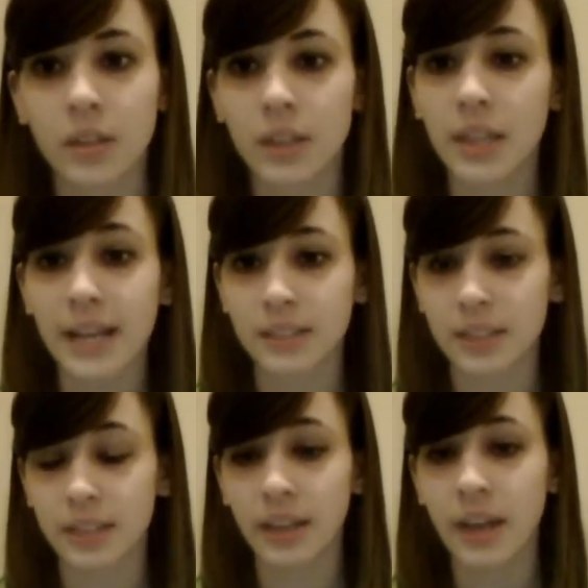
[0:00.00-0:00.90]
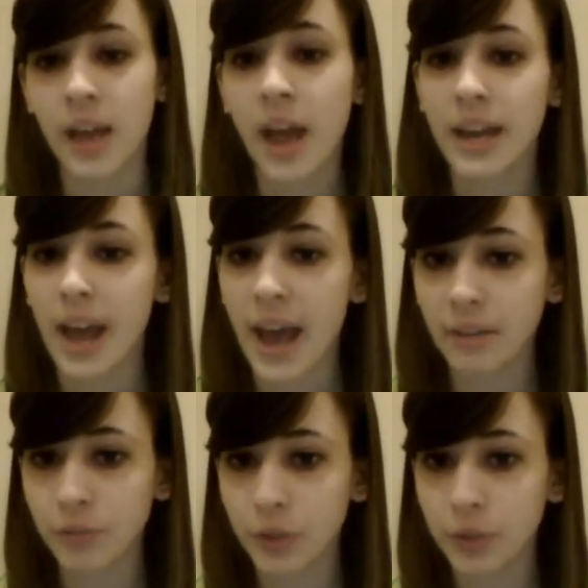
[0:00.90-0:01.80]
Lastly, an
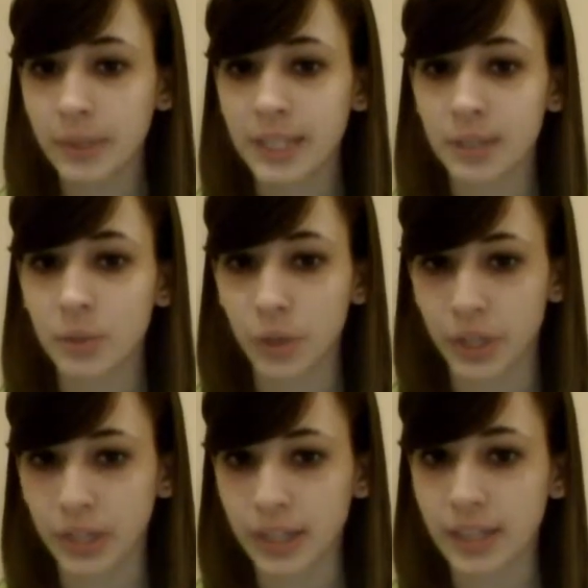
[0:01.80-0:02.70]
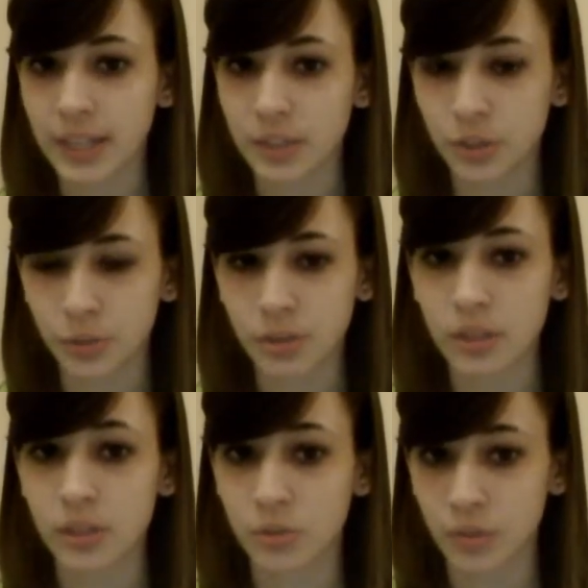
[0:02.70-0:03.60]
adverb is a word that is used to
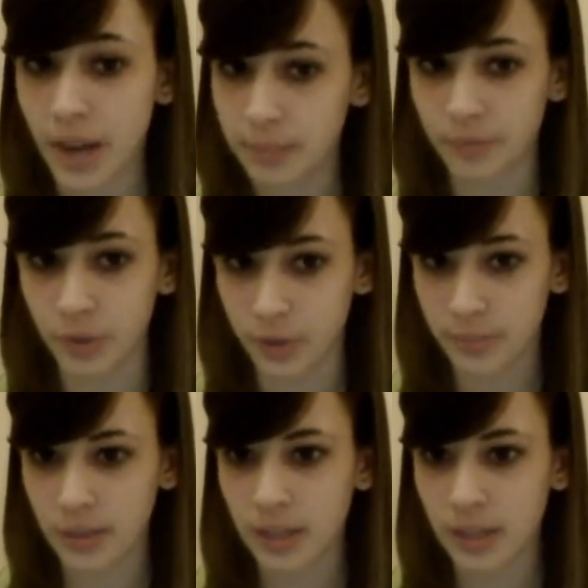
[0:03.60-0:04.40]
describe a verb.